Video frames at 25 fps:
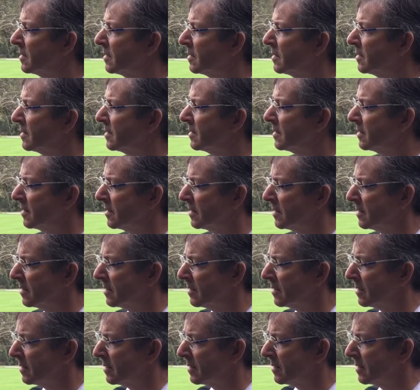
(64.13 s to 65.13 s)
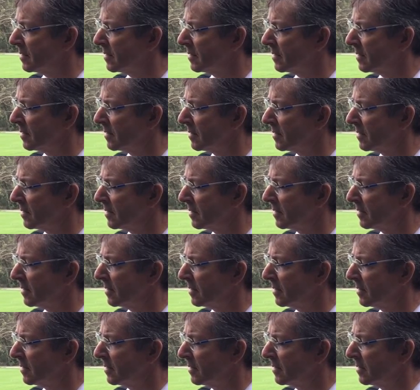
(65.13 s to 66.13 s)

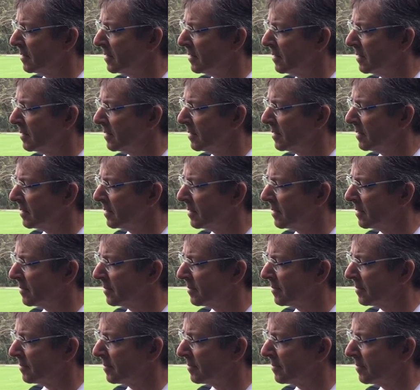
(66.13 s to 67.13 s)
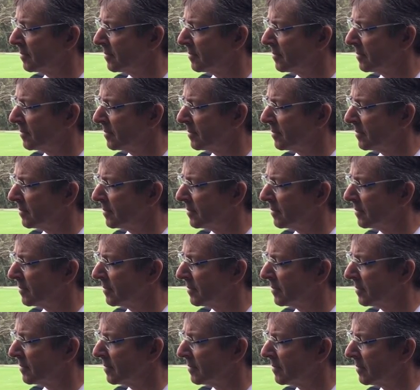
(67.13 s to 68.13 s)

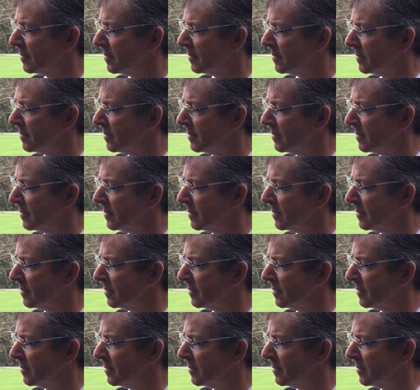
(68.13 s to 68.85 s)
This person isn't speaking.